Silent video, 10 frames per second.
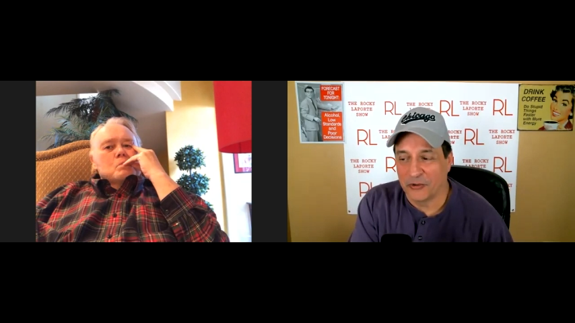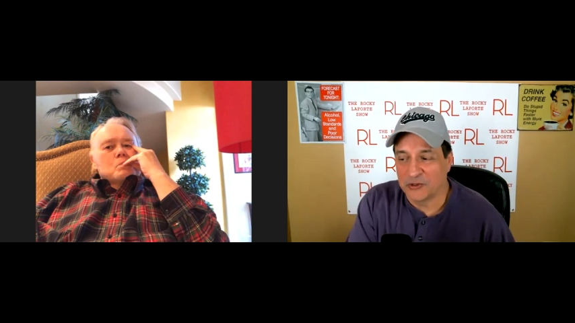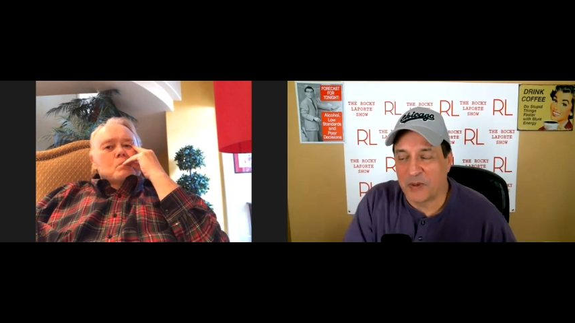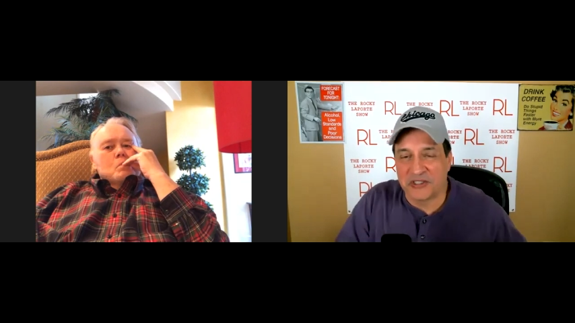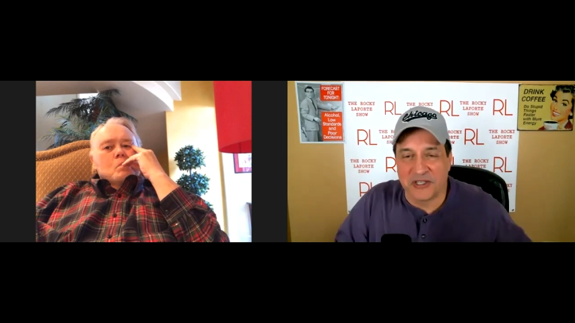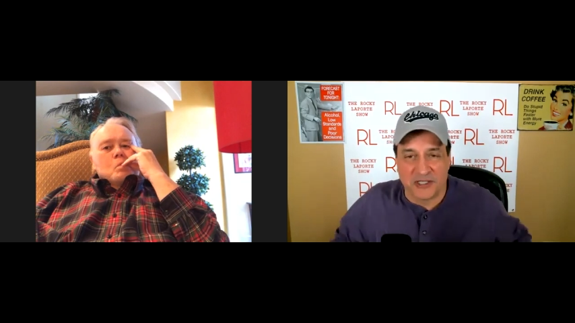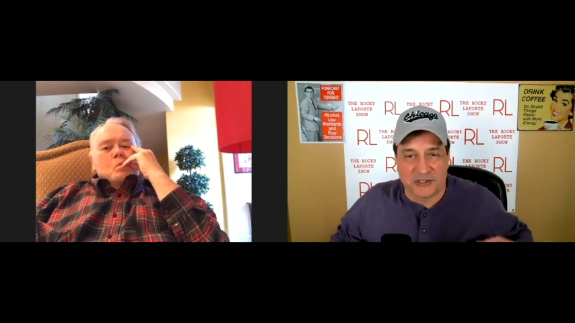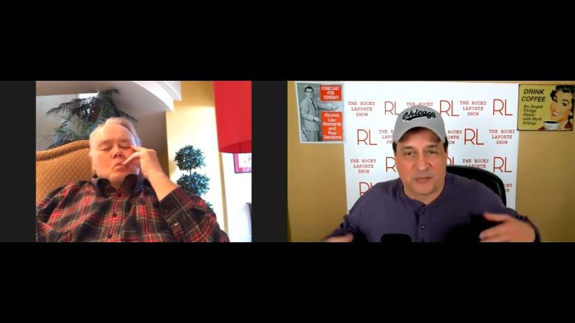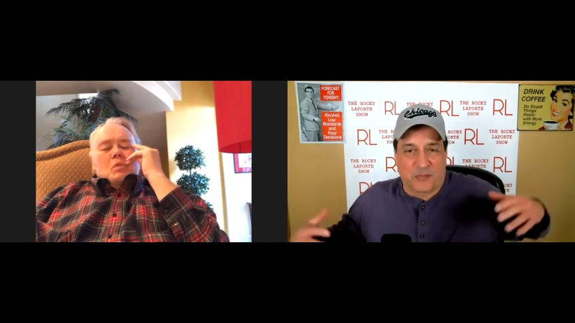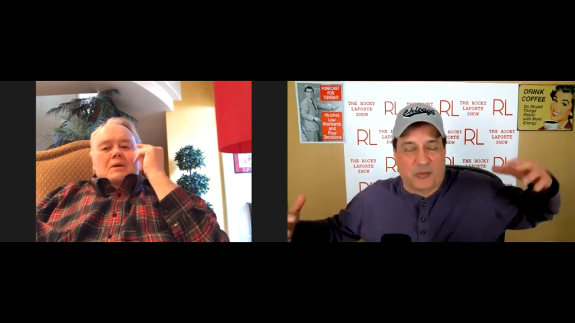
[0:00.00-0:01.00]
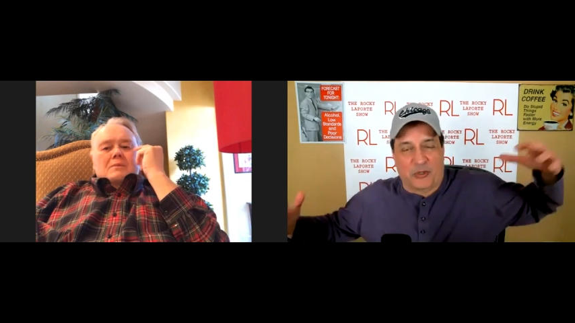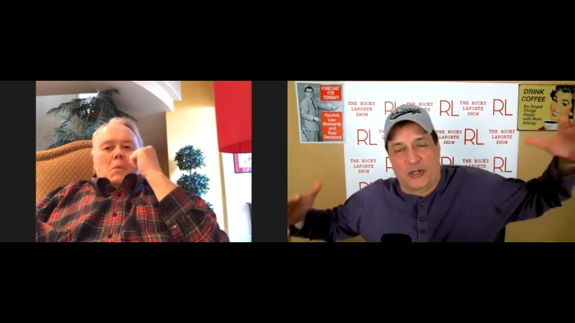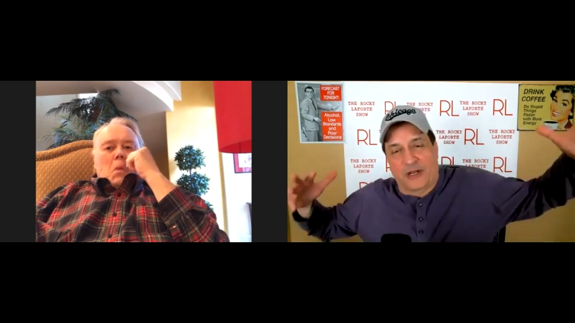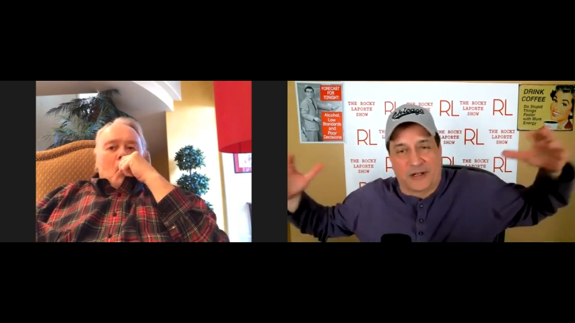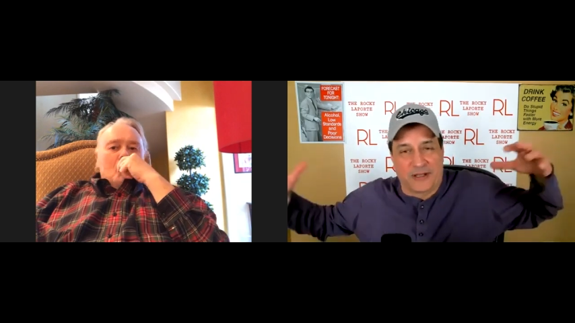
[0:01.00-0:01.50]
Speaker 1: know, especially in this
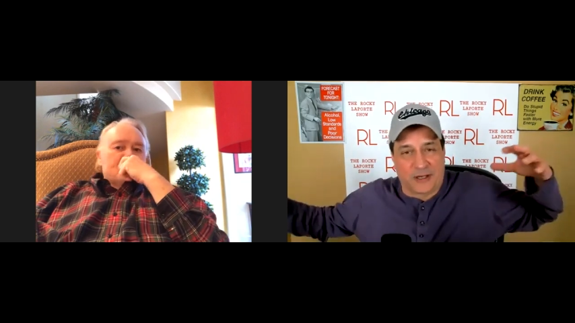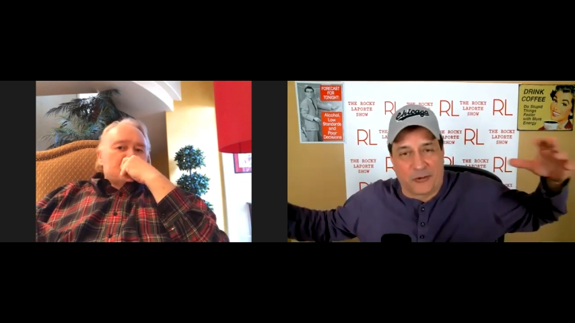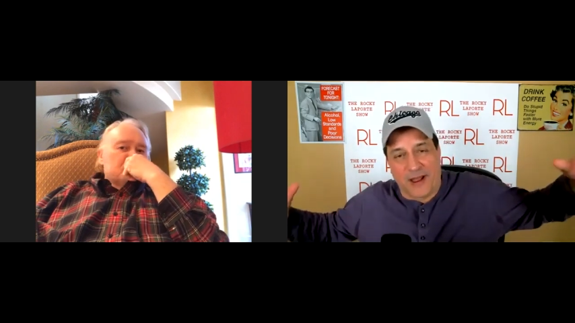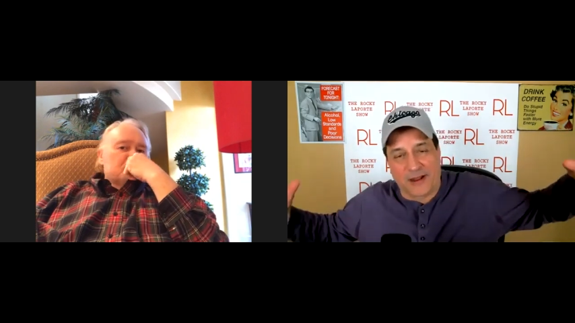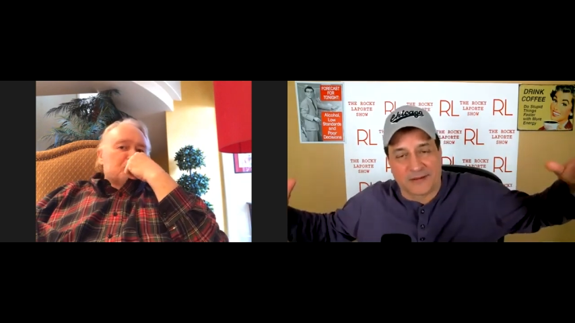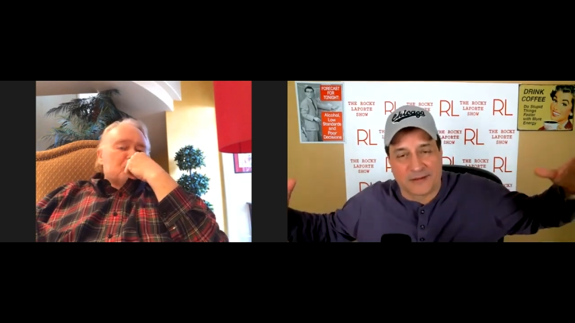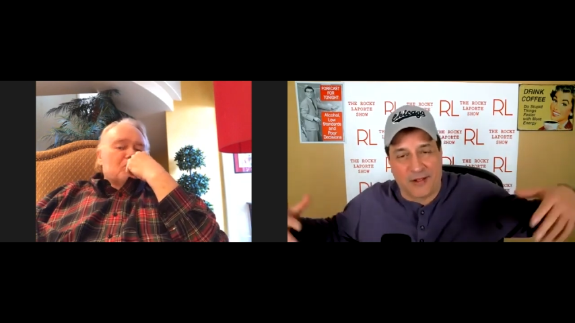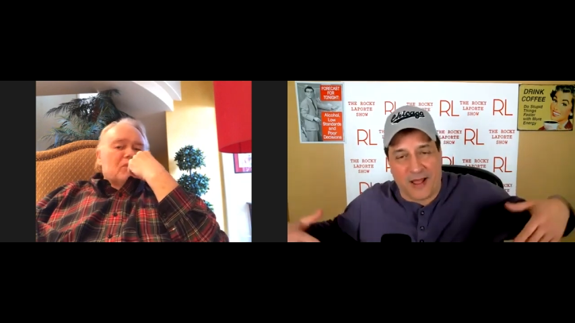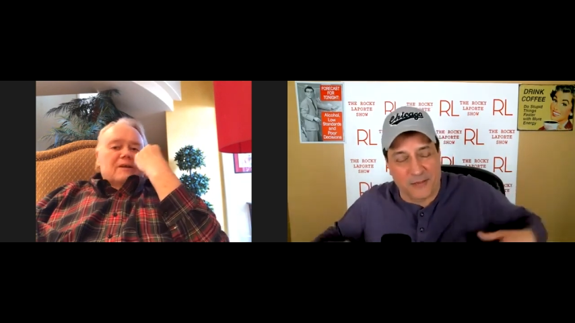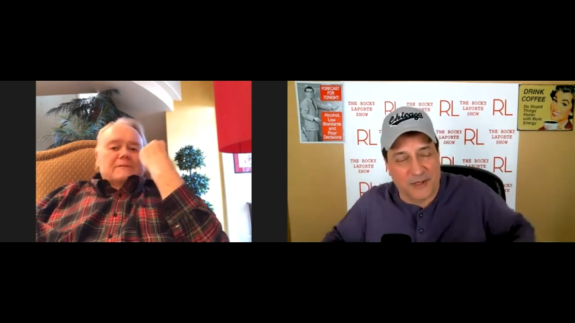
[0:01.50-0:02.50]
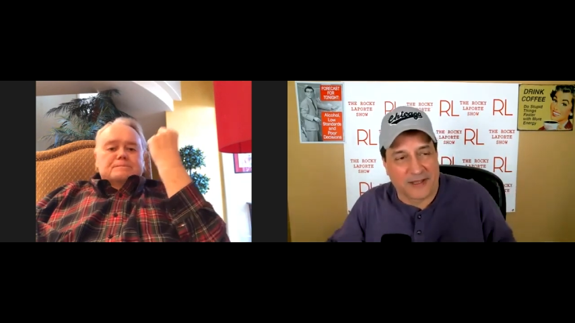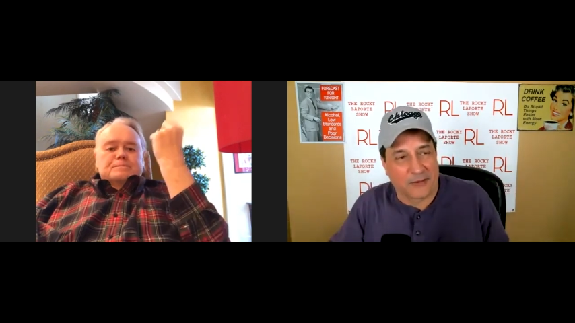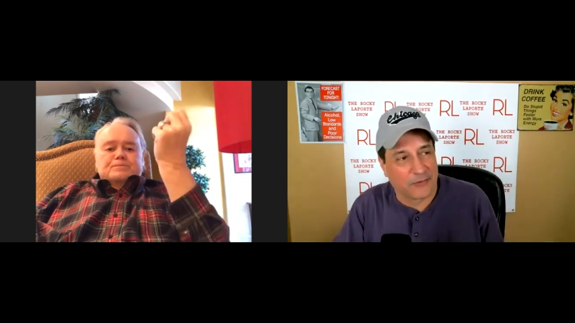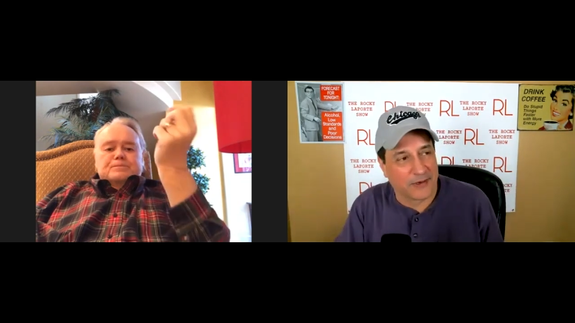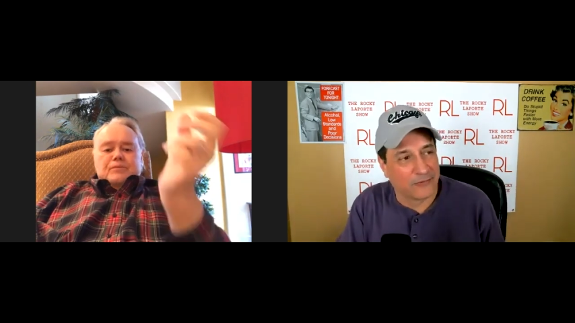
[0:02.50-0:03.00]
politically correct climate
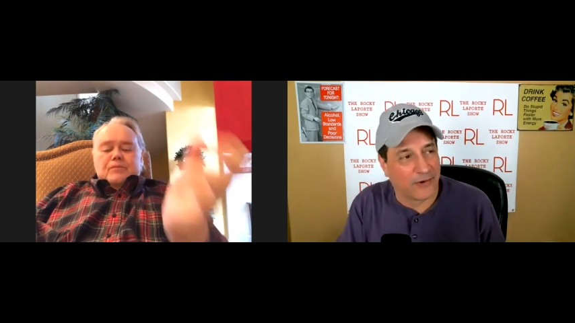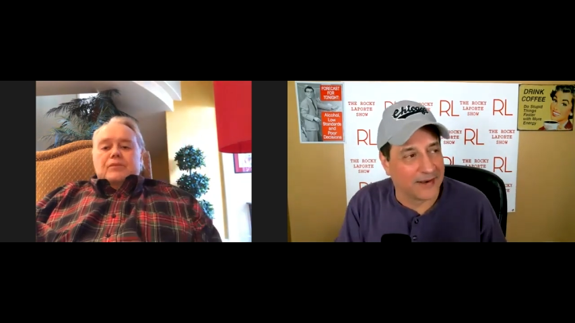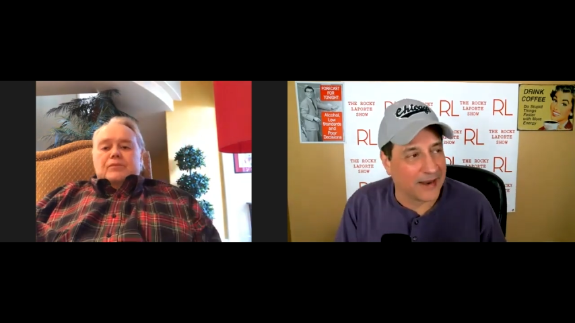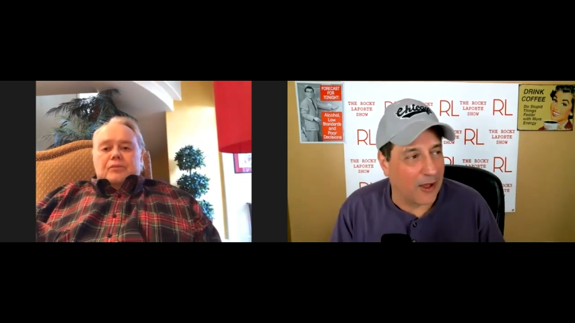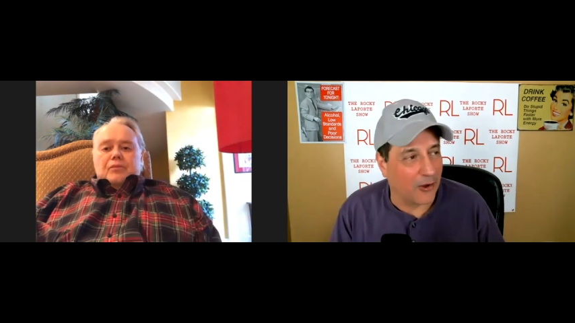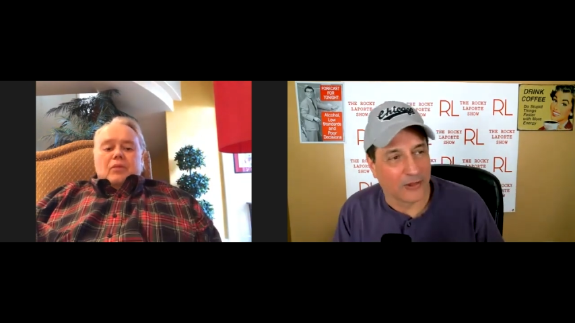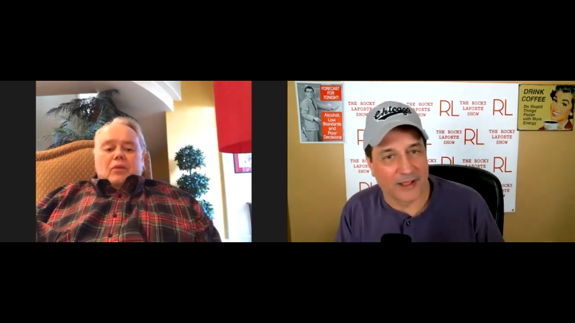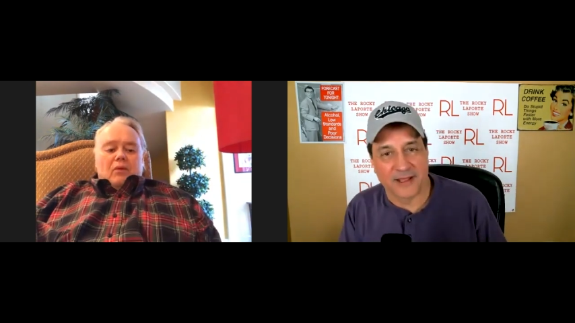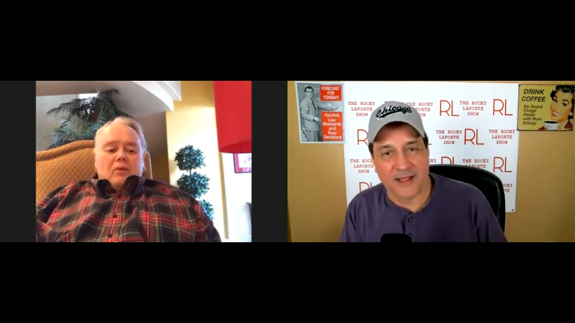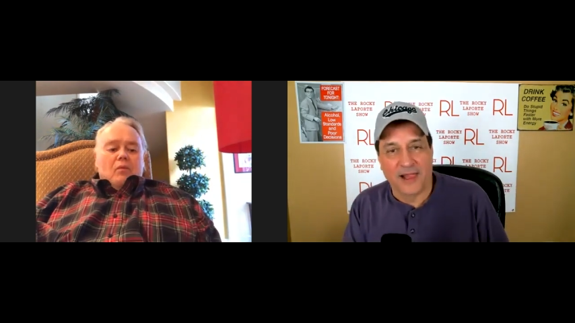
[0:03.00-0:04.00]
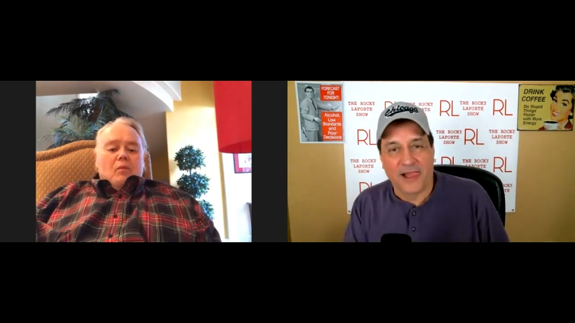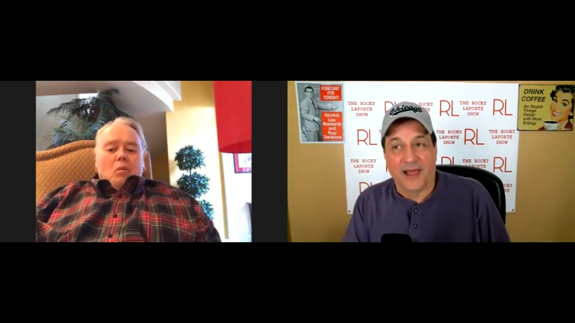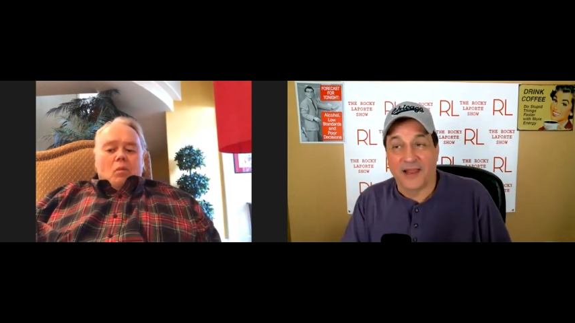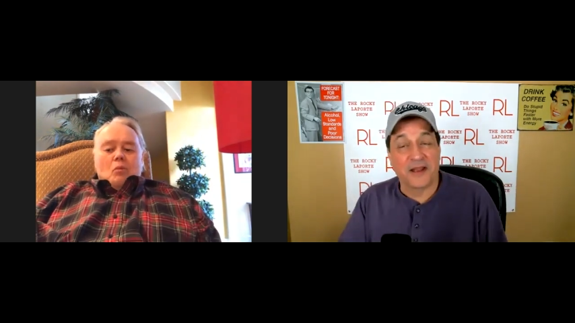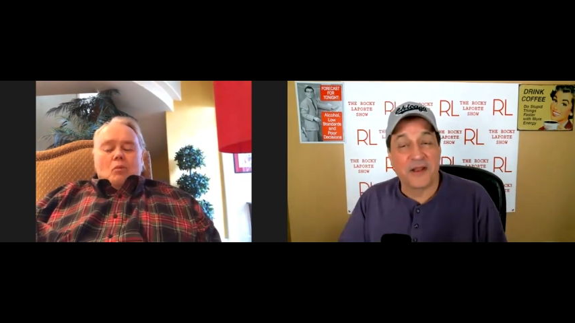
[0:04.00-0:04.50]
that we're in right now, like
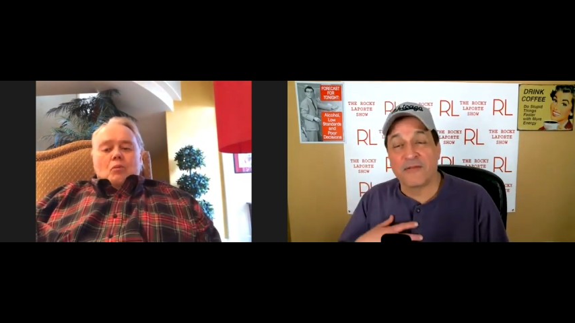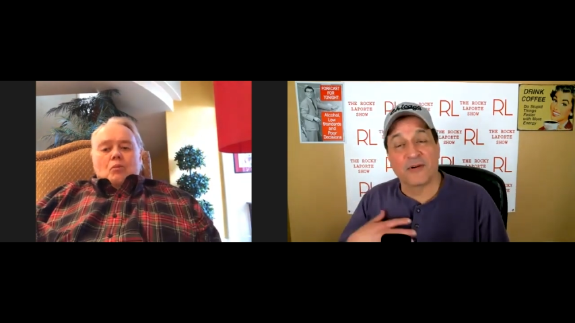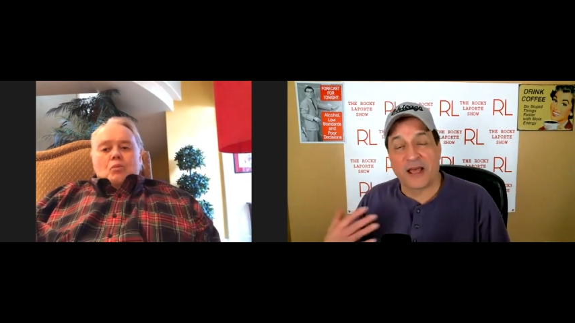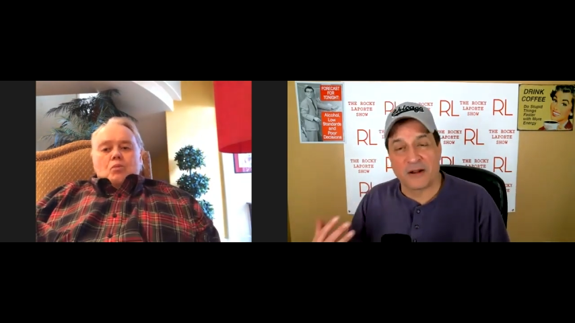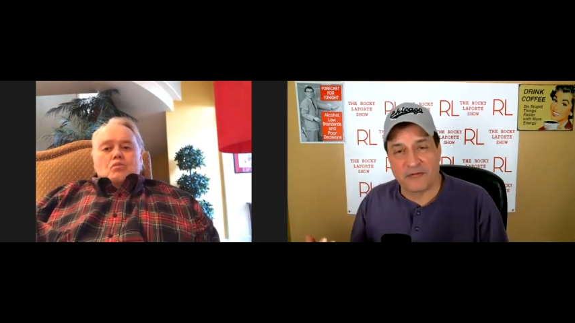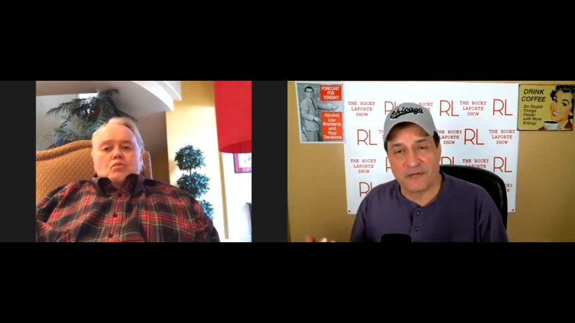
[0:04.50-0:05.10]
and I never got